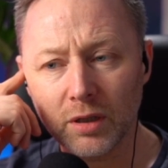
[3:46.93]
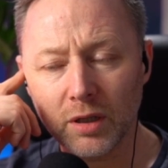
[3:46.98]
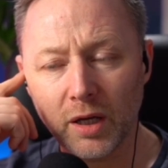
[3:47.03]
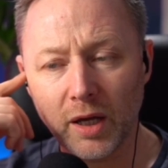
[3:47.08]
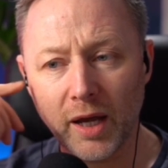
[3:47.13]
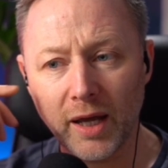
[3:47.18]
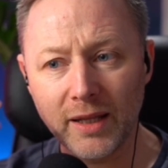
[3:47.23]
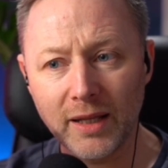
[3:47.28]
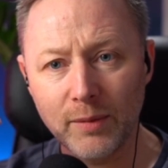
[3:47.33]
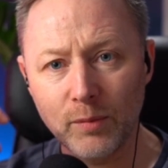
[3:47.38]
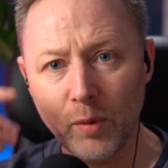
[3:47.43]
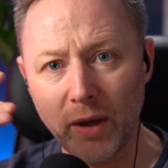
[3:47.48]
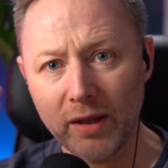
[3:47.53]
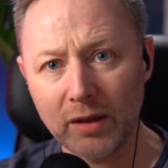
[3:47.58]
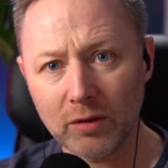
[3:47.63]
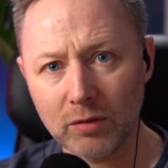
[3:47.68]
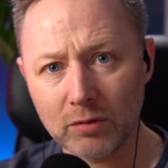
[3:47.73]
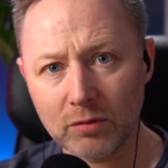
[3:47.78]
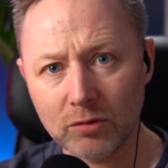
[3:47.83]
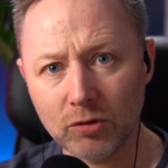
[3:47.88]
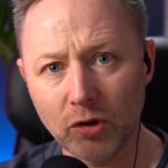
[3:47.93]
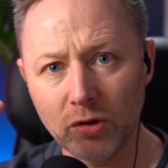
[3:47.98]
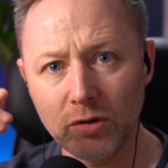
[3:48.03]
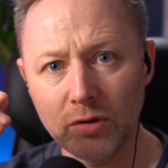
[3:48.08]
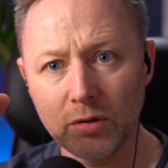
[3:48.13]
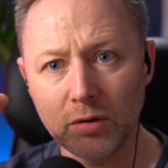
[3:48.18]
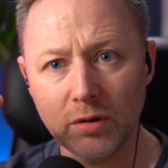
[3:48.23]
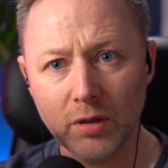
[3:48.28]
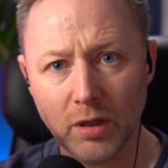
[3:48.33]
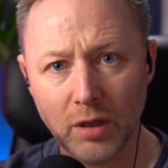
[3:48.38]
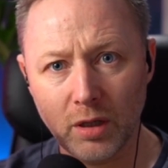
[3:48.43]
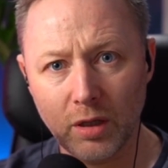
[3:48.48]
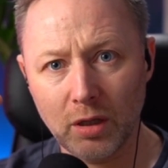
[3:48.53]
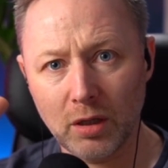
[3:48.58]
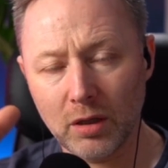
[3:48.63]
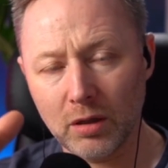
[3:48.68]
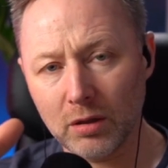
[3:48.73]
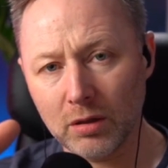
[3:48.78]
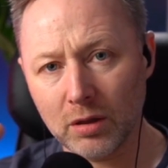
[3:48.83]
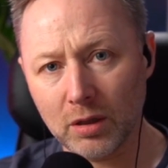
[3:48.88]
And they went down
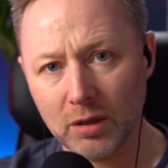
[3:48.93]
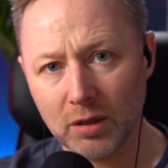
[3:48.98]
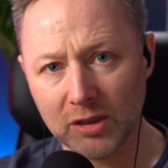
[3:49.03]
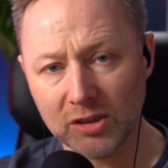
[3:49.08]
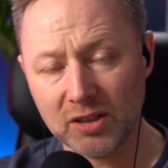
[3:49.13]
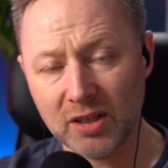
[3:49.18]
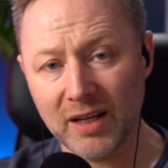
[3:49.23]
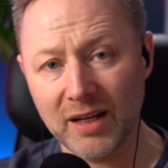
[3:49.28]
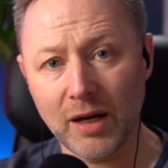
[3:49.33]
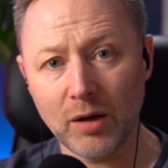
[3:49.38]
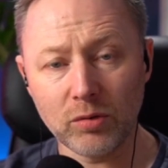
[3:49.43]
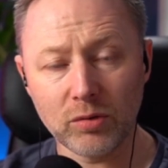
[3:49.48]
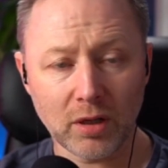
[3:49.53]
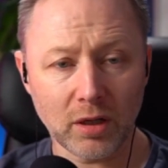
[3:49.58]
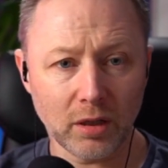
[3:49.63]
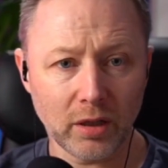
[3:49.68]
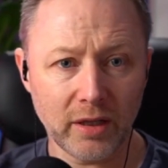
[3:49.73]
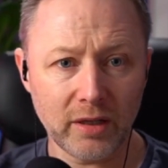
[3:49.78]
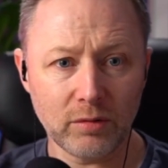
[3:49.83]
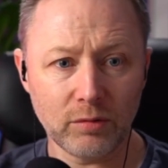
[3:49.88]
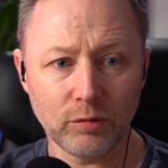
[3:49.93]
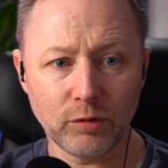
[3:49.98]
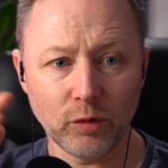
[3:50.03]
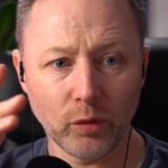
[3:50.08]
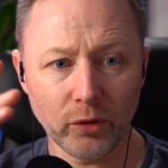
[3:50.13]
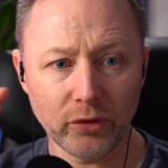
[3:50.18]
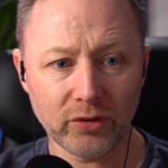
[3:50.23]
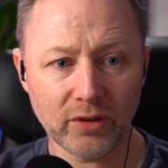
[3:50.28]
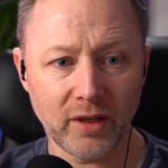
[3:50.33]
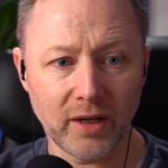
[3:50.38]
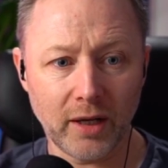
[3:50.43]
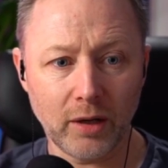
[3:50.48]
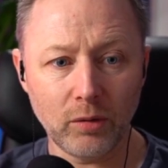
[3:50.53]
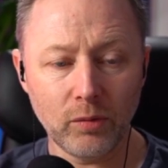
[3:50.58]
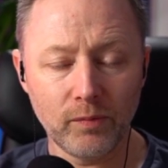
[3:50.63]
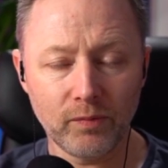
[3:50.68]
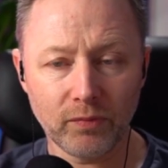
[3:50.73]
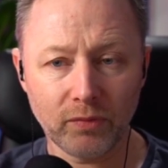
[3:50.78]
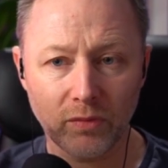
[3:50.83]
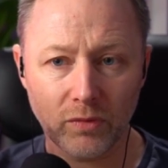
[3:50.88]
this canal, the Clyde and Forth Canal,
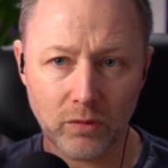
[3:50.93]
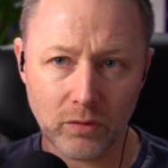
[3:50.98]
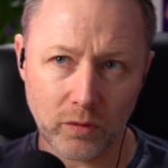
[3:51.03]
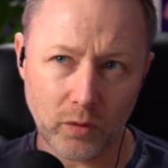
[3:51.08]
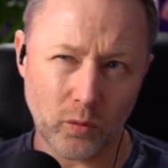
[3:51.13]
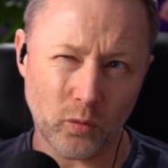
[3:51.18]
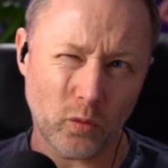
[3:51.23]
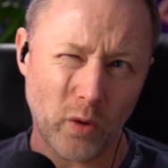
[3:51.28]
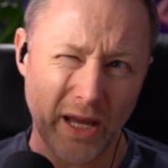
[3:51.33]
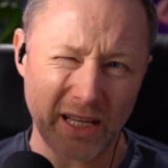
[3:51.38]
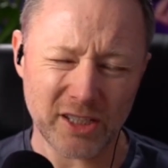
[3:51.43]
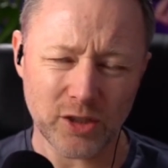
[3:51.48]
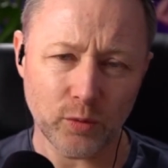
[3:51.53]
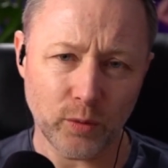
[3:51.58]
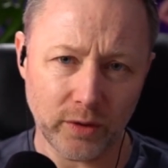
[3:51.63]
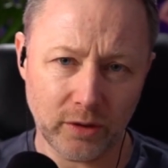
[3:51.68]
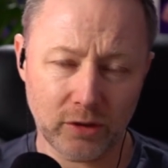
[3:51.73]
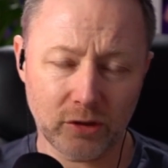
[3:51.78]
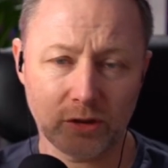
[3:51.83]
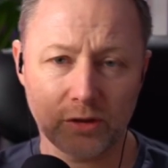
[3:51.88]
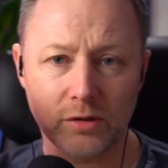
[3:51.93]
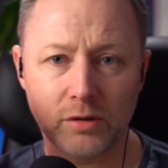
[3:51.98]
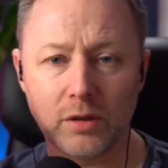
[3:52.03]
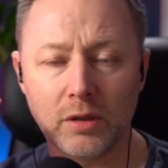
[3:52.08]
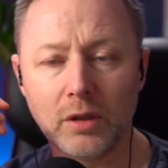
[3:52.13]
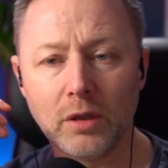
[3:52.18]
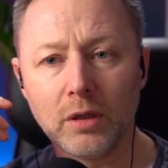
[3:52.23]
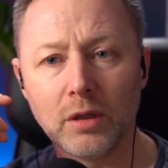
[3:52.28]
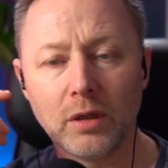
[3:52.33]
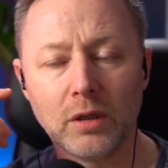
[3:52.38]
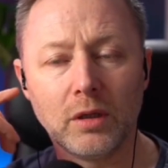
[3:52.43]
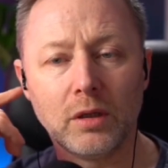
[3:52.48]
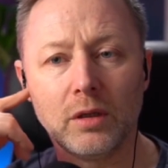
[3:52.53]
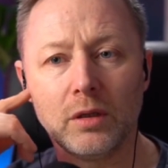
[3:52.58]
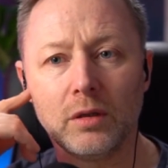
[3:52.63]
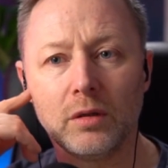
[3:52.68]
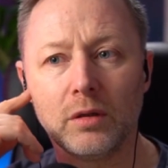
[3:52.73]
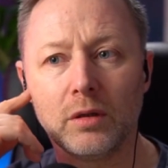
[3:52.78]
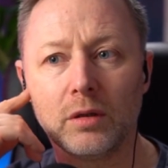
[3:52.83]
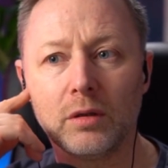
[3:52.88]
westwards,
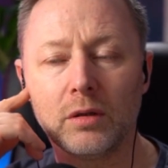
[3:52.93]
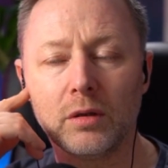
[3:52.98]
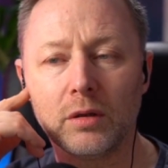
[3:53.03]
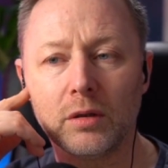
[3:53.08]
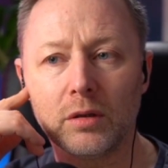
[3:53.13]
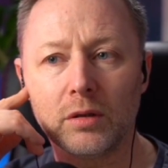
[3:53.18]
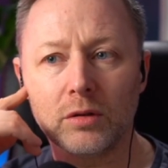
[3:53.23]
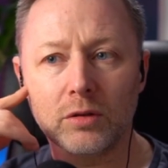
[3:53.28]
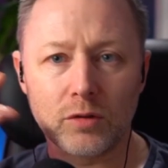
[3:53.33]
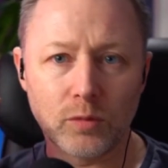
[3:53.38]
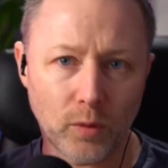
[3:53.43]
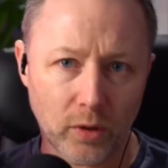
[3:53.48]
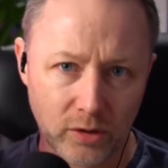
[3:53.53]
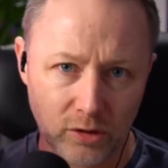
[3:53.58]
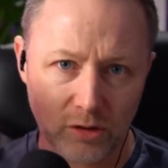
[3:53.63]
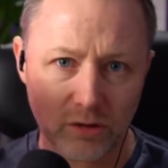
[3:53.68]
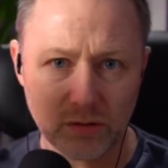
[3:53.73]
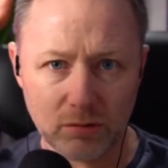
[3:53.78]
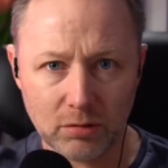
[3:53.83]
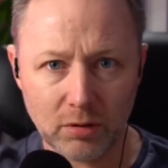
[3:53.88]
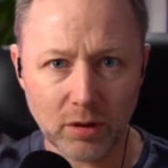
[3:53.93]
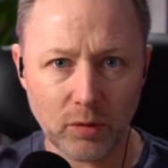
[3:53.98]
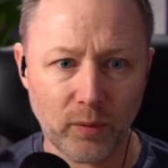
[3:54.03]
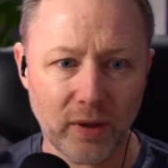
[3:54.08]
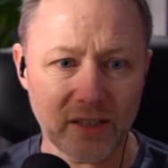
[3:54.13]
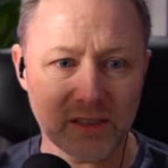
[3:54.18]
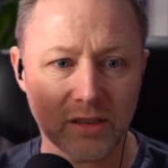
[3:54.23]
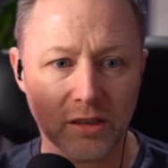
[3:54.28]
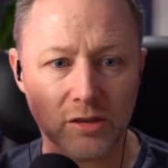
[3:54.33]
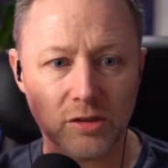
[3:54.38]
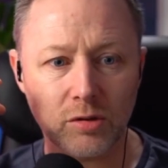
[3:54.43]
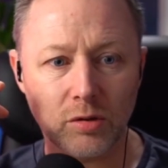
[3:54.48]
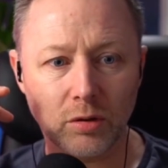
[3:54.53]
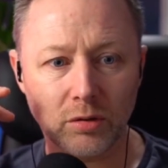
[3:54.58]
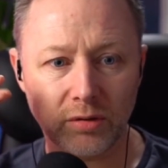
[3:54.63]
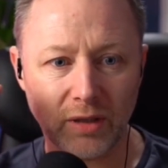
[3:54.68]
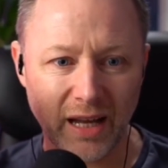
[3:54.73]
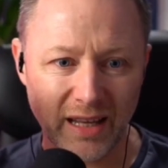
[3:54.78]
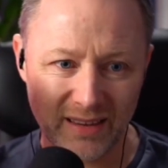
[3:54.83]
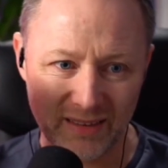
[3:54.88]
towards like west of
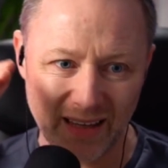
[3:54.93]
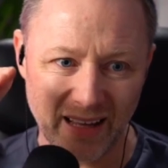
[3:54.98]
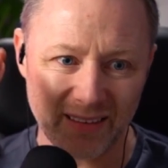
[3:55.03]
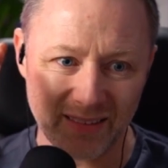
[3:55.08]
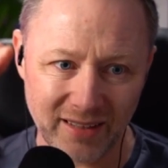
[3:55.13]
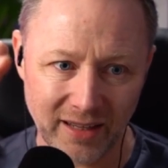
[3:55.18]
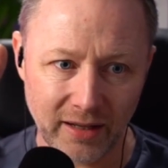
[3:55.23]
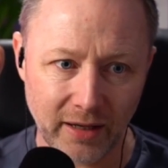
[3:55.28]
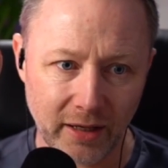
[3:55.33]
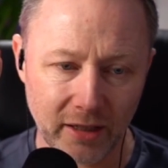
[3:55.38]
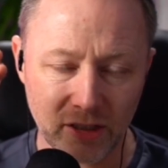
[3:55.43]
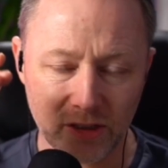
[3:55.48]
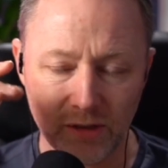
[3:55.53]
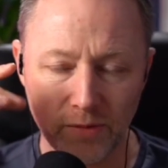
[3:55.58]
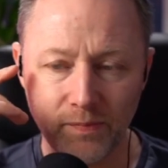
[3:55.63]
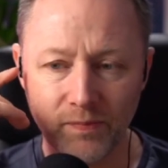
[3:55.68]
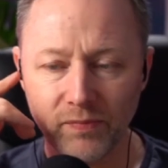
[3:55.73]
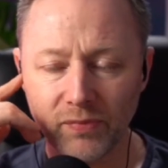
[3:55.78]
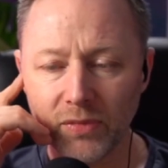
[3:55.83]
Scotland, that direction.